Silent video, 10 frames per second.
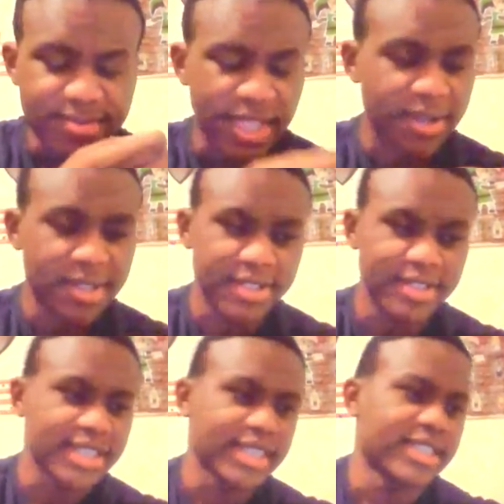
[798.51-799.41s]
I don't know.
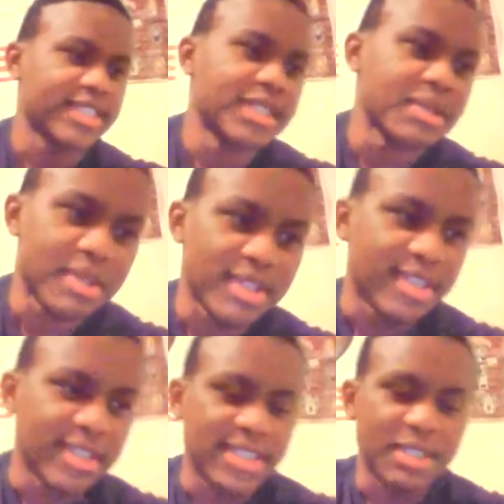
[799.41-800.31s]

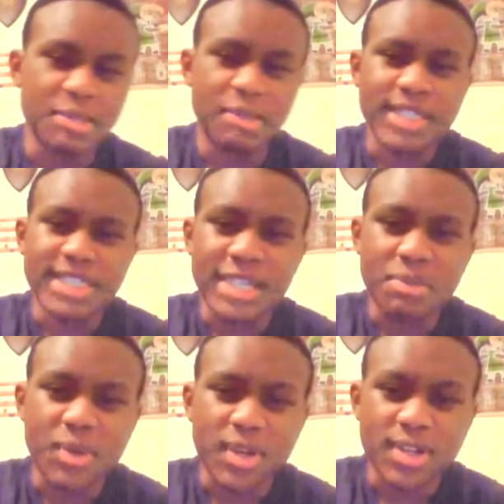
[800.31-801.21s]
Something about
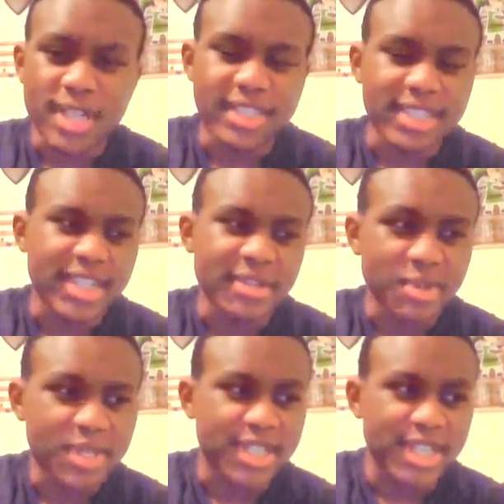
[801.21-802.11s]
teamwork like that
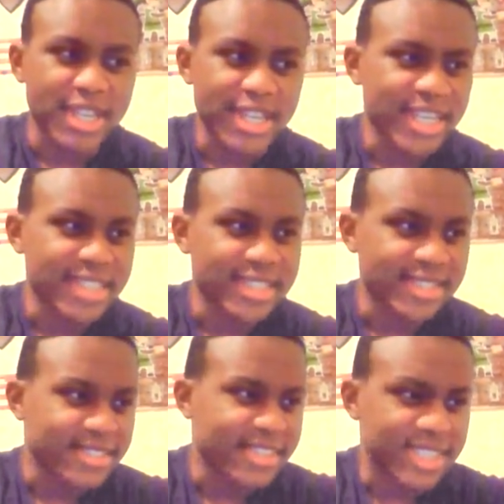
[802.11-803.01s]
really, like, I guess,
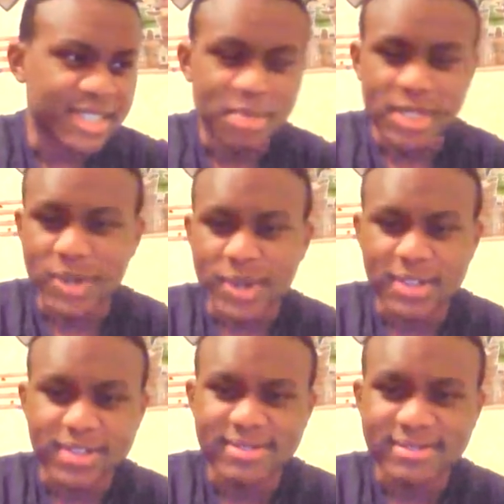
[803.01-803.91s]
gets me
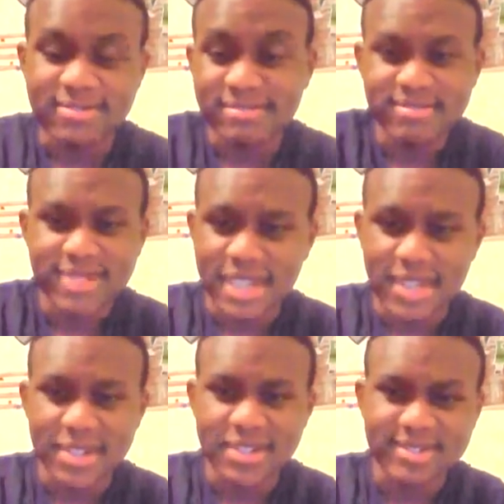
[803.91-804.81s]
going. I don't
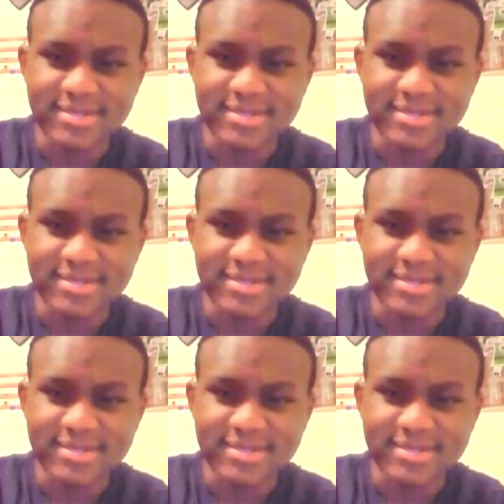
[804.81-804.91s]
know.